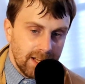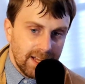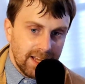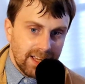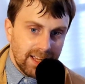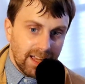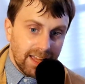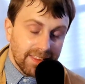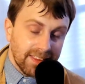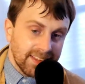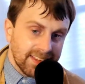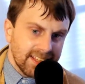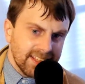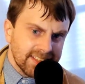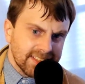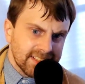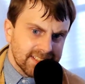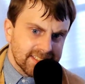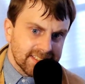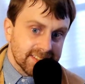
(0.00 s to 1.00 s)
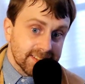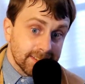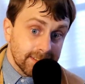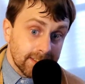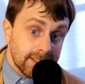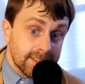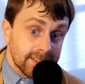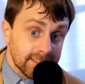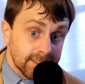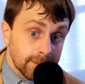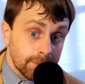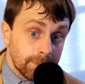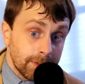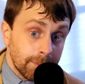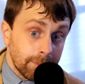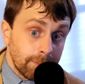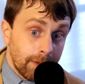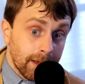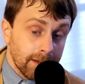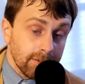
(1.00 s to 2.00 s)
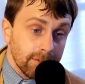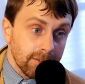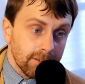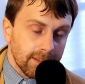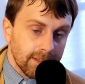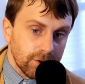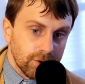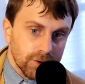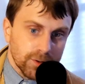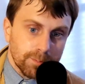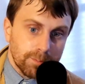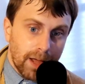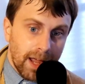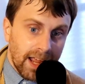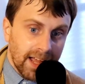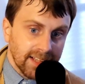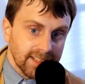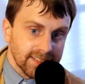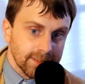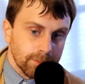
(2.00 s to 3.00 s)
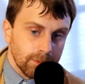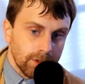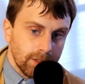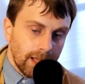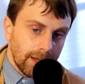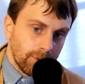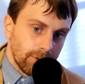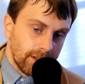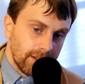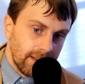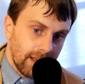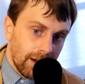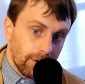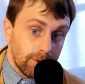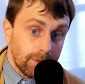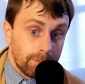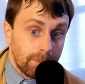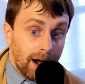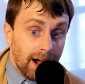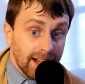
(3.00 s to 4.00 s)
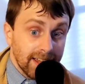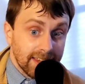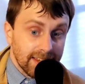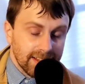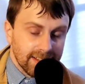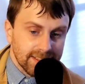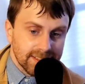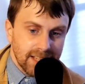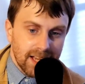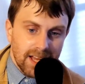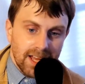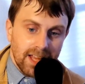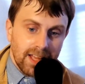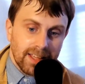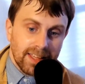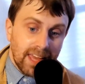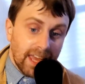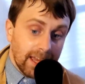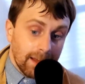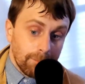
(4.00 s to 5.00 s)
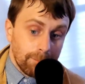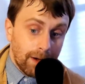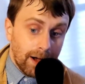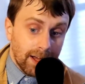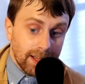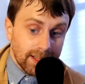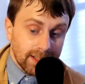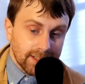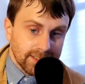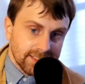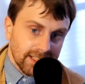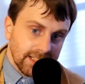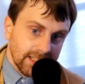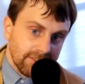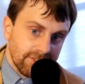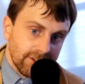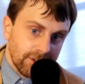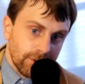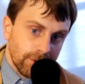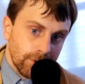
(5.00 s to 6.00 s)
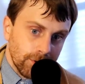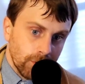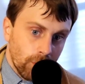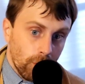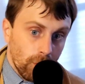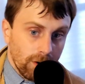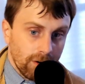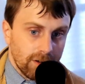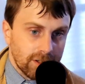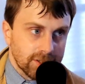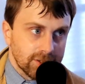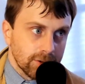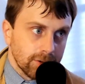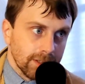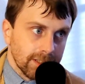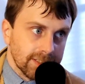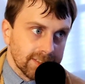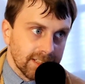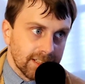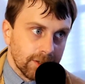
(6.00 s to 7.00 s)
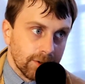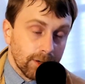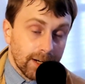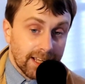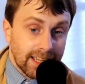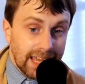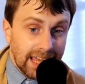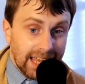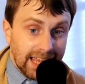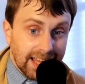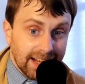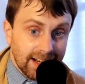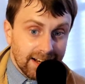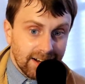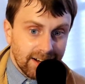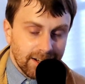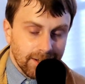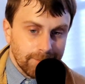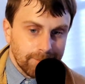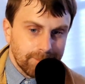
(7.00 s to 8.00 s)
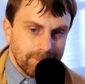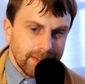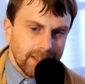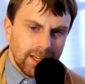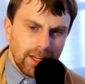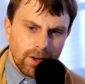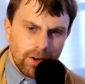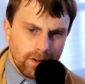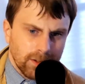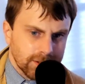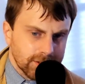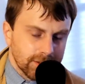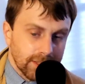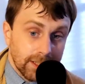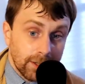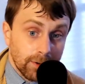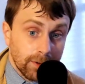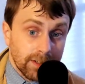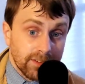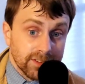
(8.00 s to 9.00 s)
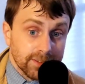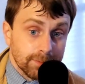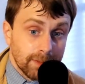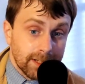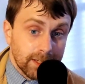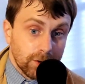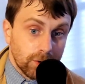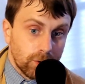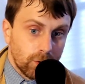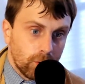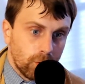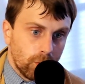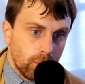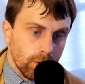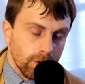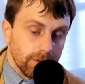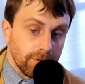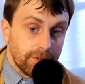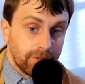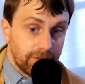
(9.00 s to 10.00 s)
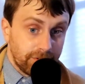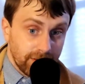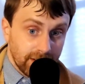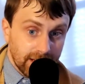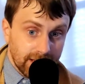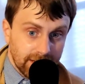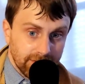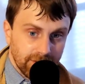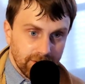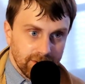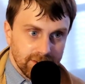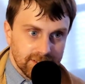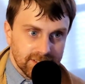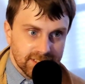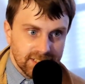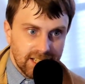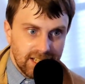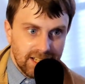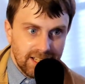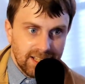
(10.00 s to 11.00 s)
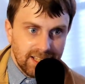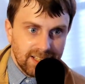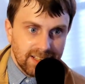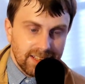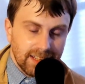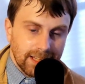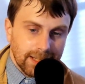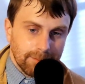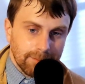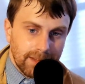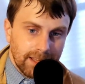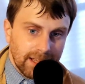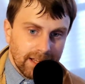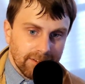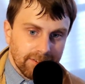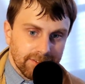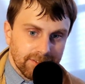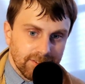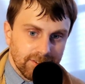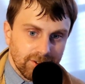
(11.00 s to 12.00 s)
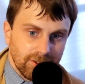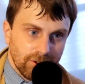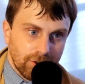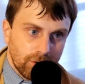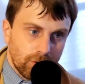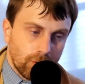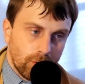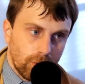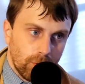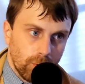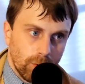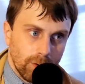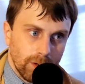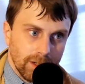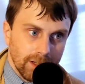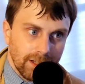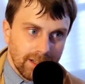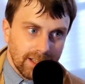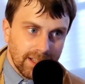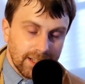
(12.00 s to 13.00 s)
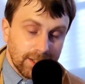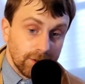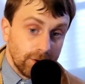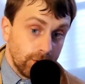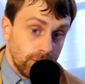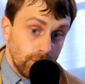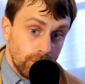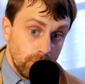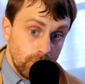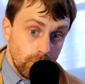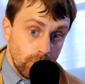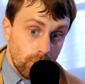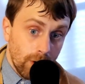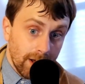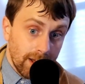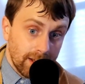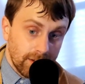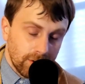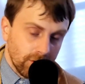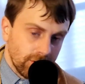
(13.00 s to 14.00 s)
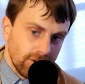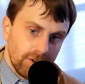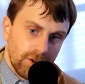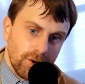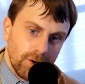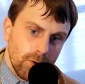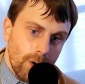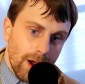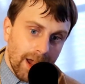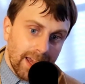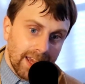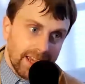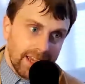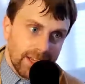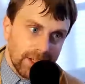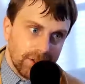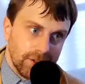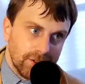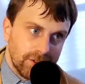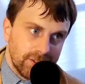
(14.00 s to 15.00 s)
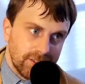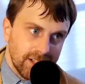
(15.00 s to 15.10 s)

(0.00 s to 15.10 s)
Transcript: I think that this is this is a bit better than just passable. I would I would buy this. Can't buy it because I live in New York, so unless I go to Canada, and also they don't have as many cool flavors named after cool like new way or new age